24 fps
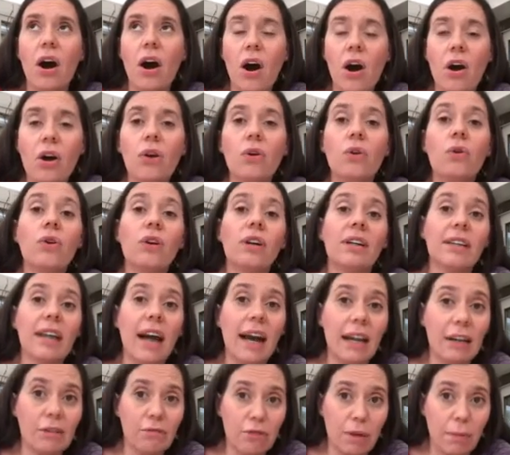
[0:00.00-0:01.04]
Artcore
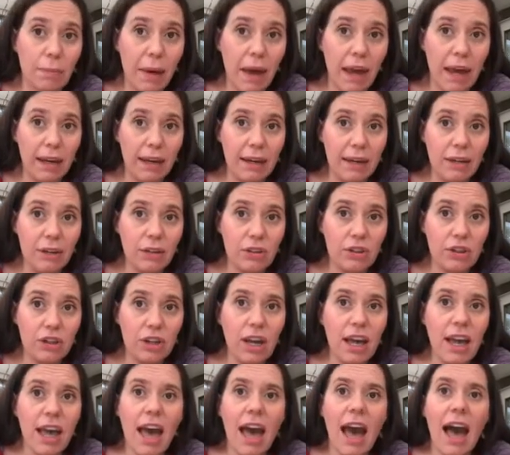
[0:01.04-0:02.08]
gallery page,
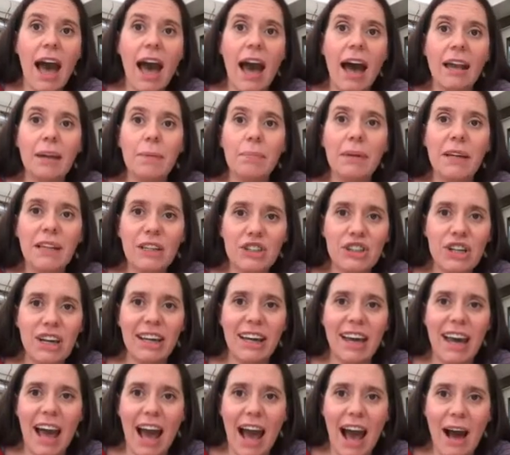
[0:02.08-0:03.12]
and please
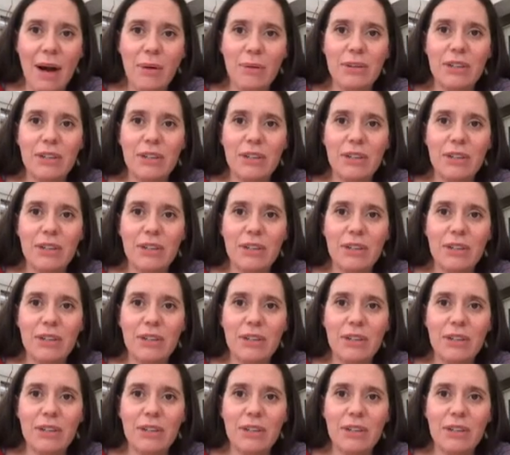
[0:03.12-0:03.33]
check it out.